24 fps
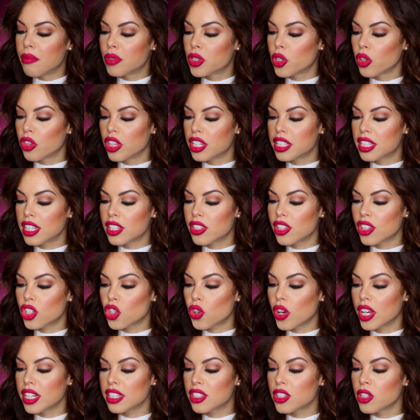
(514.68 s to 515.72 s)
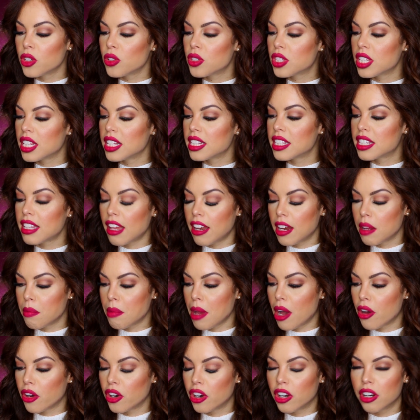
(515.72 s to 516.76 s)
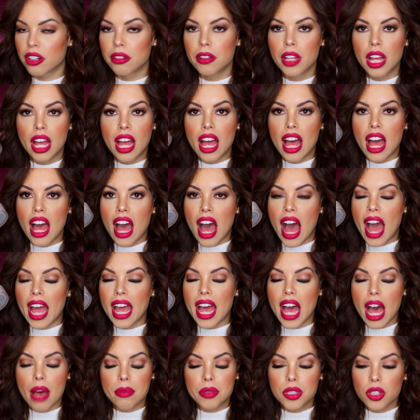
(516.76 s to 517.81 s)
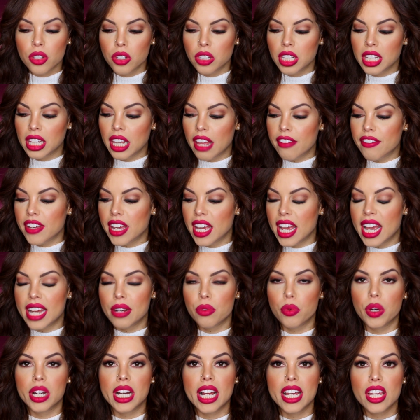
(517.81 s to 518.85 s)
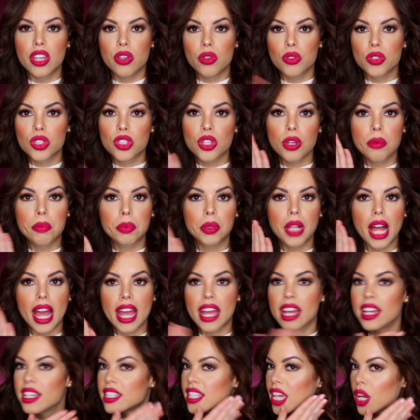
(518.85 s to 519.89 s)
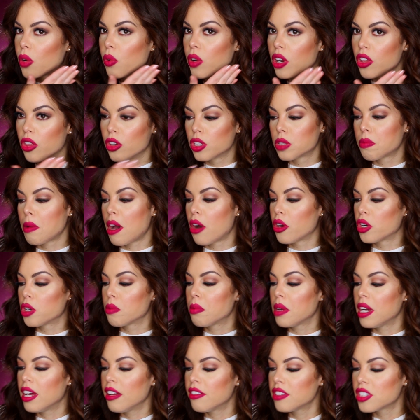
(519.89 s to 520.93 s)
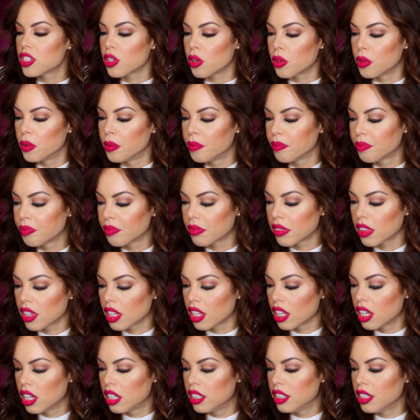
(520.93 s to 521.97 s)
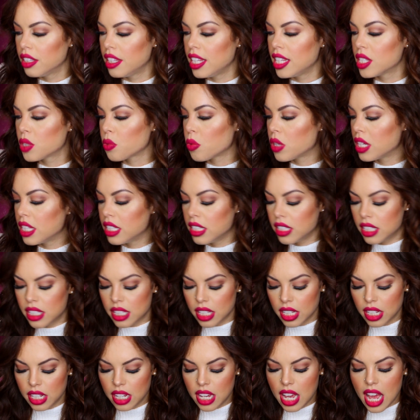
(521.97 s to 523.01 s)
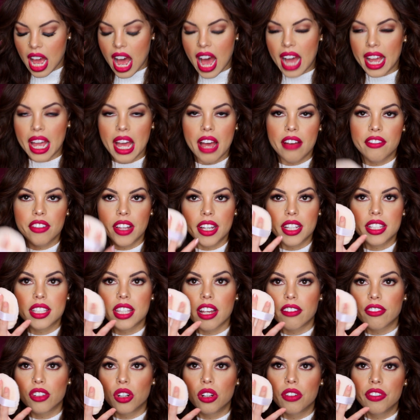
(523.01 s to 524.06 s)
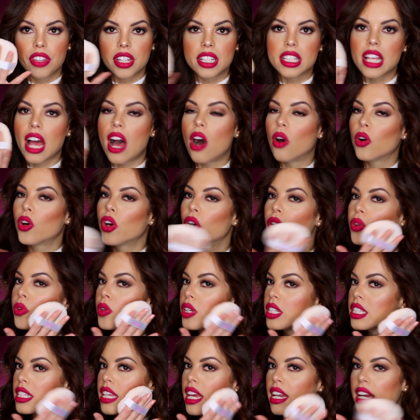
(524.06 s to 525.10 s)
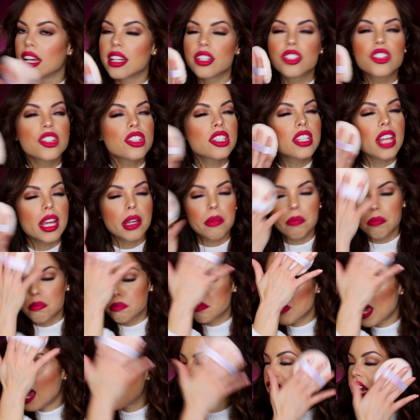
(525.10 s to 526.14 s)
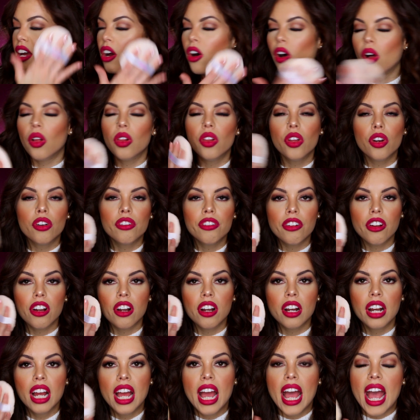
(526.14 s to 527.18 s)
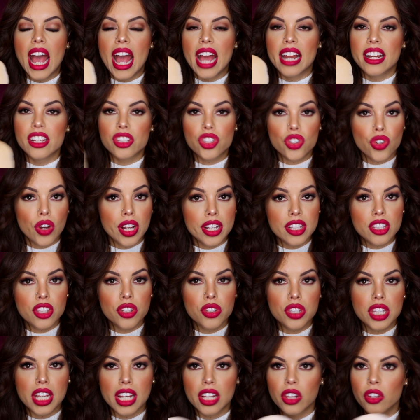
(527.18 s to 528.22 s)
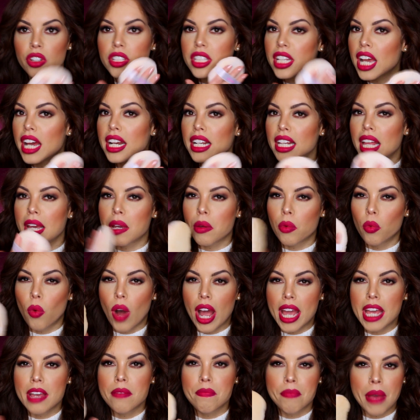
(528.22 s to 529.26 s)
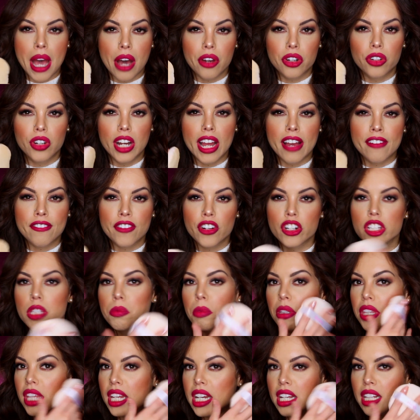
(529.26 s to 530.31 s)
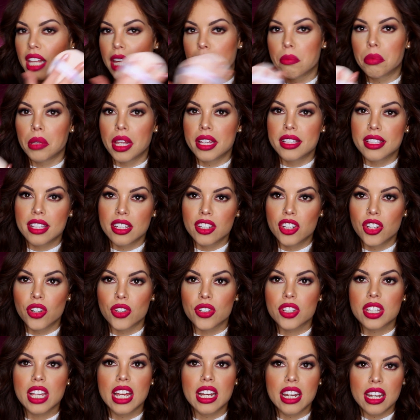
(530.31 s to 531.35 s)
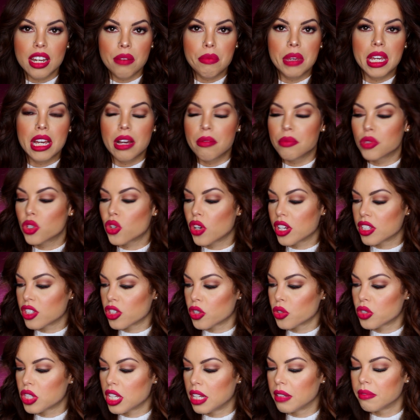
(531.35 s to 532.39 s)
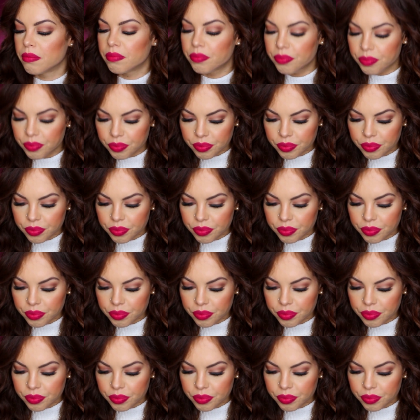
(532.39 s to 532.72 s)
So this is a translucent setting powder. I absolutely love it, and what I use to apply it is like one of those powder puffs. So these ones, I have like several of these Alcone ones, and I just like pat it all over, and it's translucent. It looks kind of like white and powdery at first, but then it like blends into your skin and it becomes translucent.